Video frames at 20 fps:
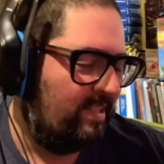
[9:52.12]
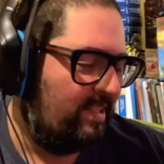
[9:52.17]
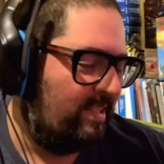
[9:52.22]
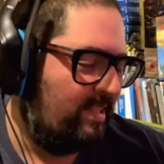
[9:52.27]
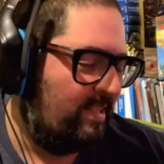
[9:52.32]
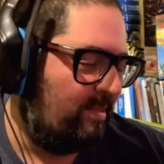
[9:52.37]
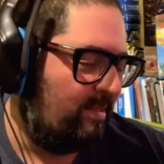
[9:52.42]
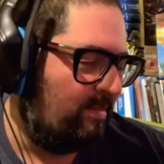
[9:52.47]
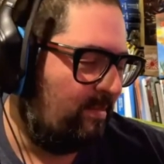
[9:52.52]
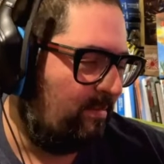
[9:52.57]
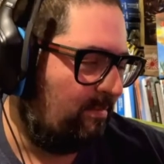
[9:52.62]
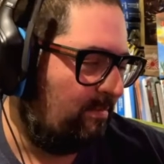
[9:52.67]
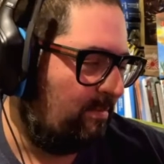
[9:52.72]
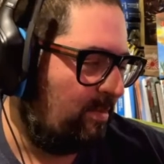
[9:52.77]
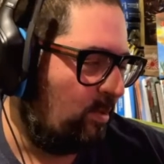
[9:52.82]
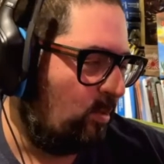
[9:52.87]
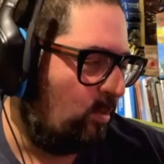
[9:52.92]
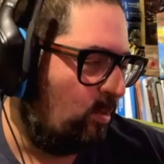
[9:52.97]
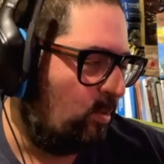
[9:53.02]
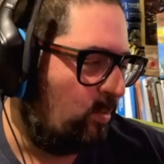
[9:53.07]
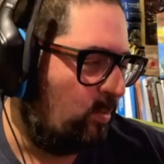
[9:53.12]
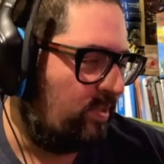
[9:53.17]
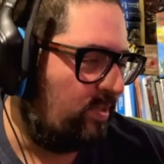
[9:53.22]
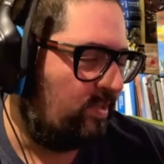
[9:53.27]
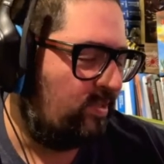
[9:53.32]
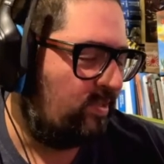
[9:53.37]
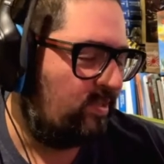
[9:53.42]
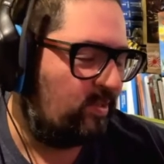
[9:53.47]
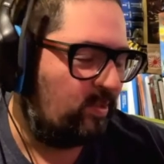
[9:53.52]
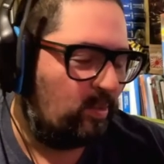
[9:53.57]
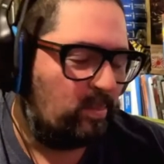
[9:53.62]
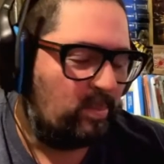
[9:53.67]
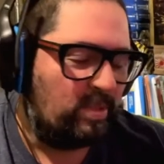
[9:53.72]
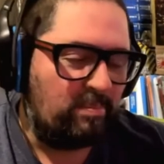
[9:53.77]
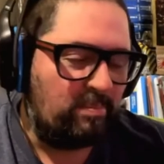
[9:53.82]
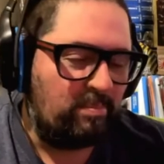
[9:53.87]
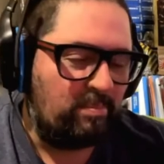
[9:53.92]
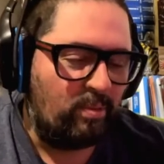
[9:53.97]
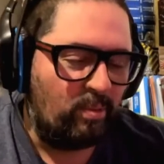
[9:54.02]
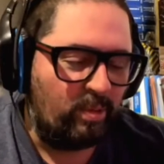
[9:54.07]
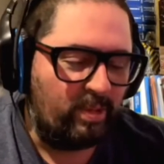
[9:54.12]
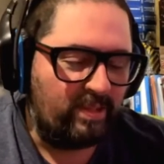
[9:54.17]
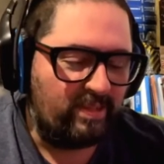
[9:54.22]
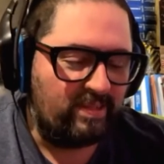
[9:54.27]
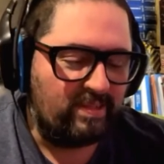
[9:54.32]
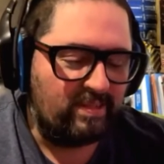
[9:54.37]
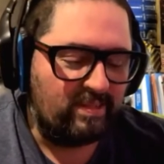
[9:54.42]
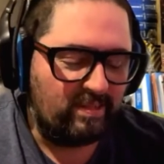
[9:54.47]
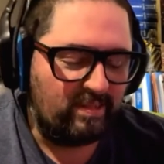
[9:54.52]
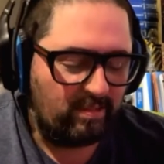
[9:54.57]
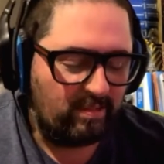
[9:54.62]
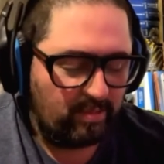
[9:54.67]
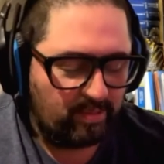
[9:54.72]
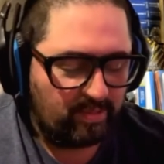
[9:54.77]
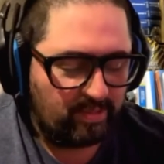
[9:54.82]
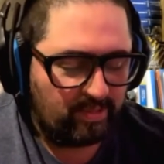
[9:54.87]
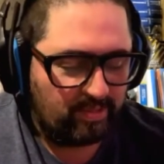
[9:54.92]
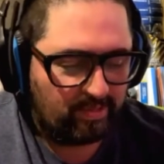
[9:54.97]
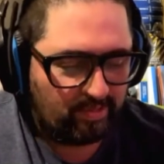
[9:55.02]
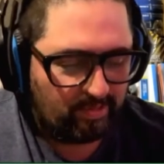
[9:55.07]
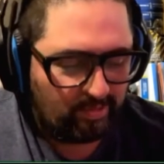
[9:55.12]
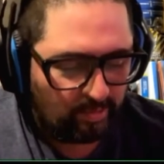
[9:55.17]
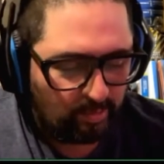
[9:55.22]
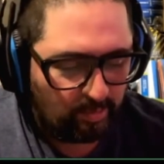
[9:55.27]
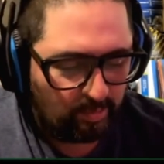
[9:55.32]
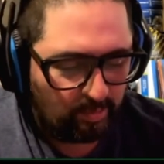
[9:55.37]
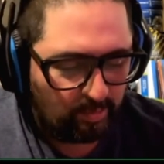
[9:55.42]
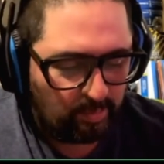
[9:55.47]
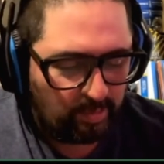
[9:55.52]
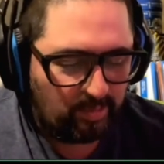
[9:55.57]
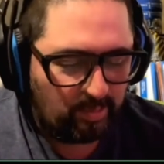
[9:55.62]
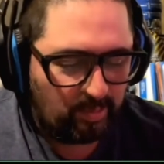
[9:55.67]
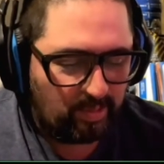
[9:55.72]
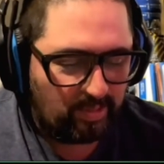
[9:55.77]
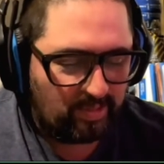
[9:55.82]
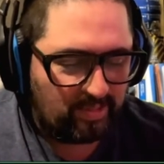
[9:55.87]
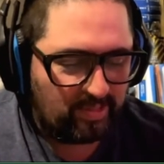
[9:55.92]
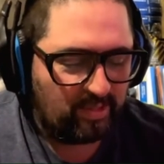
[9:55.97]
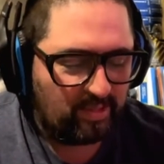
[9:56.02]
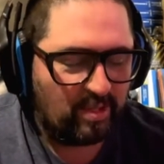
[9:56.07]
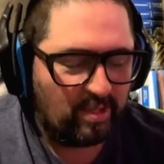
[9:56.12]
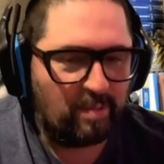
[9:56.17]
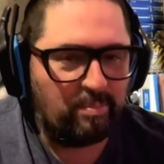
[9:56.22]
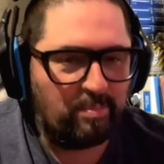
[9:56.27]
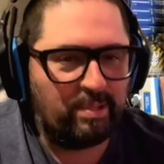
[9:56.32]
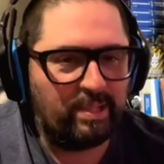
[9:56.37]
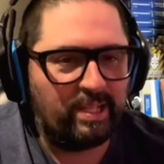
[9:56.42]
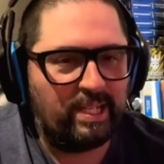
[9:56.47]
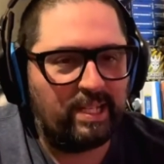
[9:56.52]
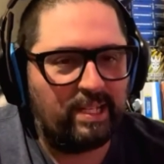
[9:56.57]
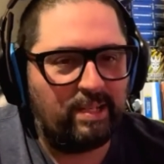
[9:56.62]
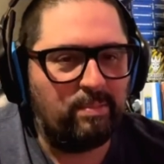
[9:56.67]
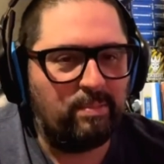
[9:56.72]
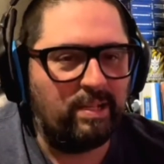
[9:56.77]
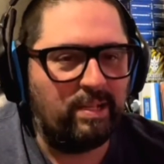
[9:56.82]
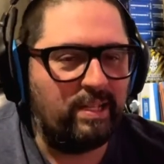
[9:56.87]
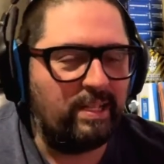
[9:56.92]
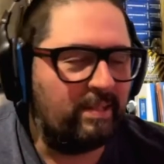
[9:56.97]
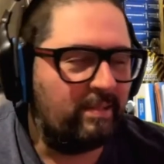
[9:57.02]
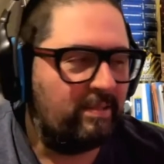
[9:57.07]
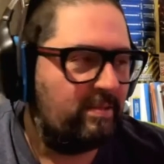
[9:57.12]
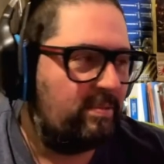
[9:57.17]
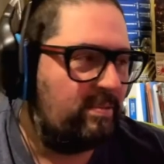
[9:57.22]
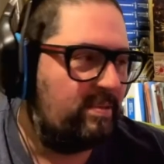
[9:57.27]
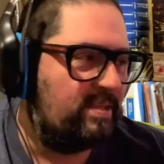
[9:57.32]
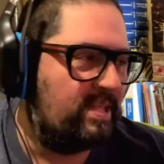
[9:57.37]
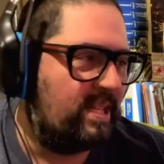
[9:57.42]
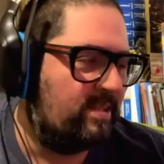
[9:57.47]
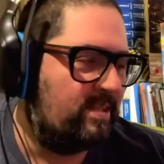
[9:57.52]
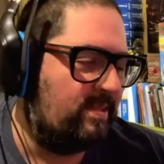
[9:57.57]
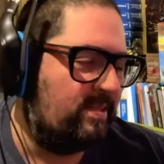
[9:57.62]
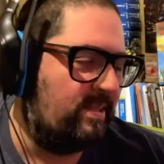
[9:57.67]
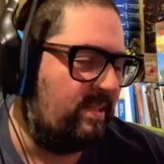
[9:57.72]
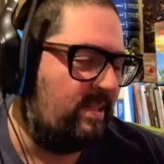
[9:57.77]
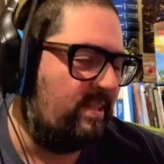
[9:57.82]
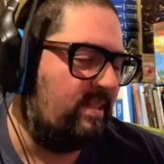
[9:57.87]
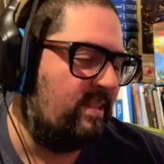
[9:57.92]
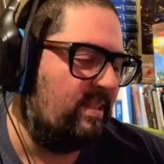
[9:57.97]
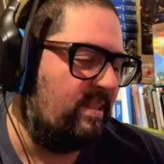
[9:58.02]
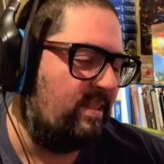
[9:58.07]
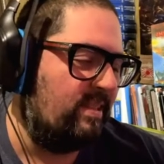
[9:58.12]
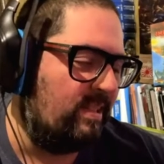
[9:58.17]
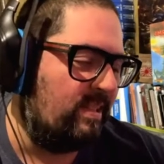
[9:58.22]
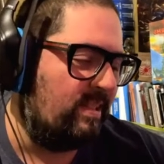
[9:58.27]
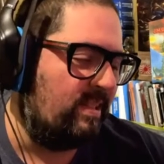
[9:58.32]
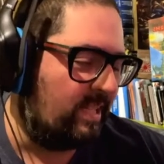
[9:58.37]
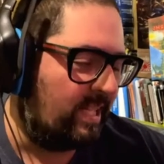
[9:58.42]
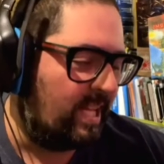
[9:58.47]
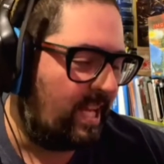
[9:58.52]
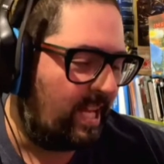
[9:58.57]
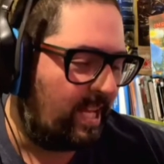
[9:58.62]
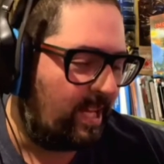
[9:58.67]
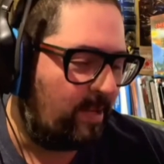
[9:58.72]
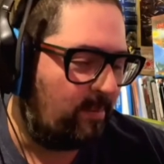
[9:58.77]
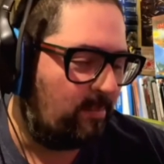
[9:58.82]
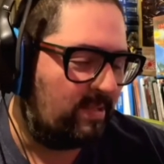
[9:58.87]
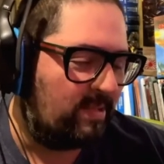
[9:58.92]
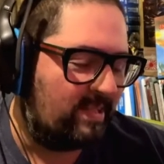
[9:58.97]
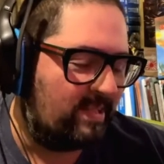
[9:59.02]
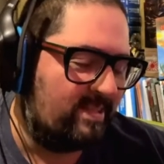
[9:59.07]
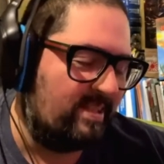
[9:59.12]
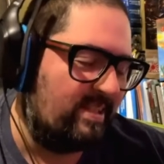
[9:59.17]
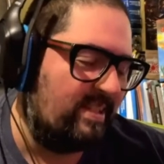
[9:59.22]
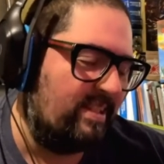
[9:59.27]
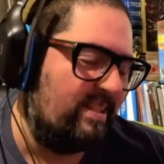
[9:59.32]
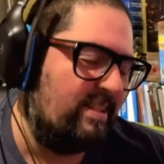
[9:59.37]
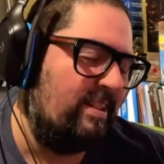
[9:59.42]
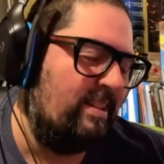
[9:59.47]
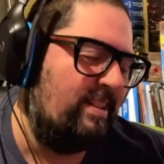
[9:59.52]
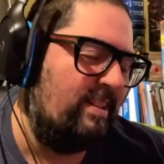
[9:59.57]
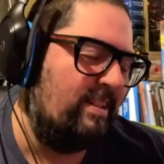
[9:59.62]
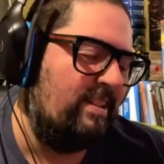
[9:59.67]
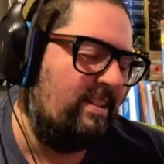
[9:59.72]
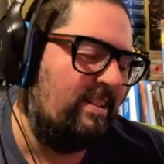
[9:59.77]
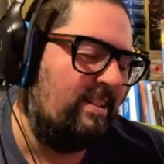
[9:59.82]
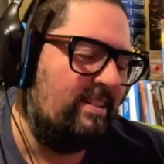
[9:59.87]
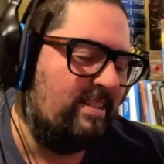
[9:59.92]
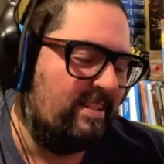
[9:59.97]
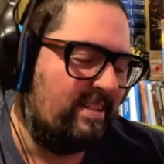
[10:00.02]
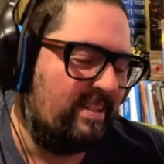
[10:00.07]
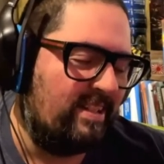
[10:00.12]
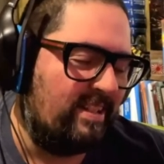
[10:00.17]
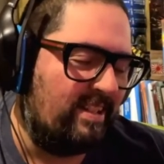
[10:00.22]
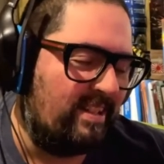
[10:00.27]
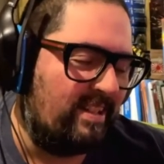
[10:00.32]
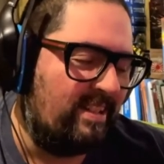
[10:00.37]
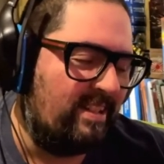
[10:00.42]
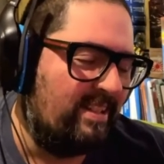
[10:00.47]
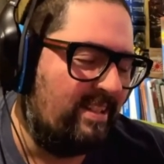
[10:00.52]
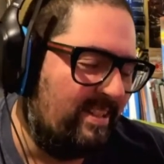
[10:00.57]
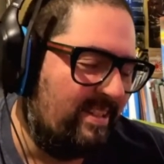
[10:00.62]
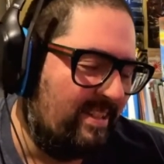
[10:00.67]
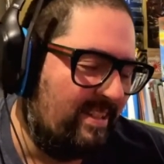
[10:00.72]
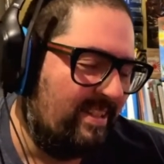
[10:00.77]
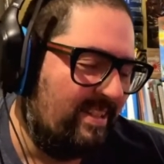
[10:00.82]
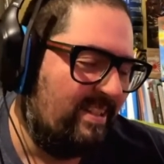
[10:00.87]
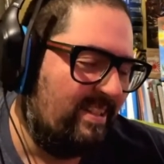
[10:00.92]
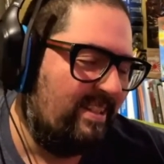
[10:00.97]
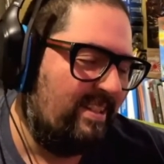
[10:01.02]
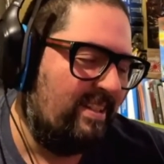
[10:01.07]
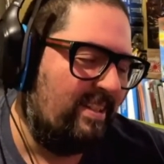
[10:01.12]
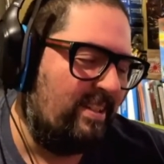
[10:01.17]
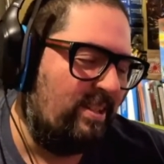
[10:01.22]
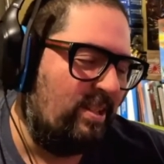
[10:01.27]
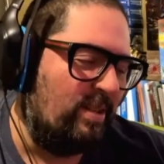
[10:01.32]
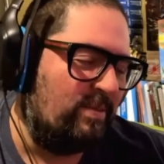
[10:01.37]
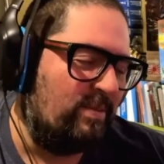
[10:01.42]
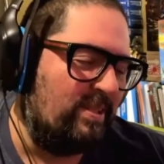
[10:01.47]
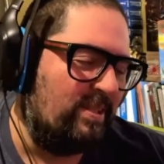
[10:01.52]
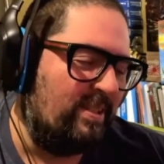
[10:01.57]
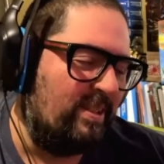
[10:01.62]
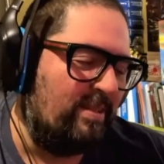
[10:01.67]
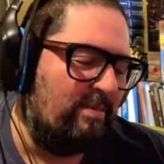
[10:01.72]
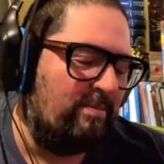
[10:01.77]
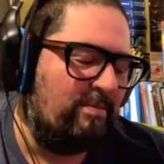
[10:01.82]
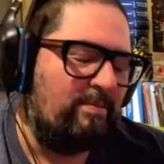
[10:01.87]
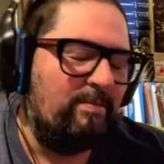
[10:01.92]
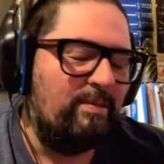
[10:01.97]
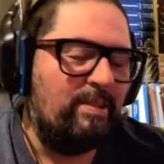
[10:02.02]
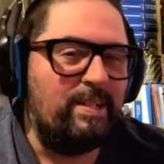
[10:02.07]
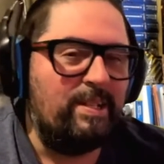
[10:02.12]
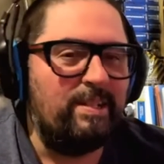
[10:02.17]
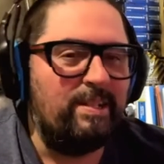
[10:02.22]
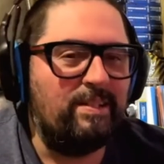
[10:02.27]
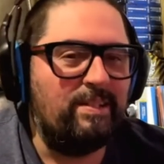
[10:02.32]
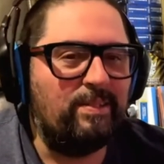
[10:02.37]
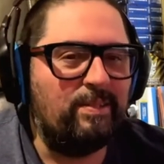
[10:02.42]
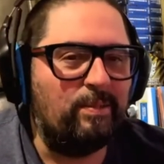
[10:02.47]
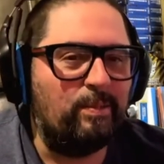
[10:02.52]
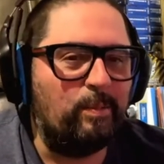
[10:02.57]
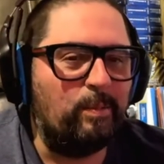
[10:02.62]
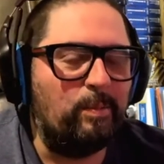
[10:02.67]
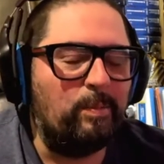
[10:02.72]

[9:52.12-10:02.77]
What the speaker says: you're losing so many points and you're losing so many units, and you're not playing anybody else who's actually in the game, and it's like, okay, enough's enough, right? So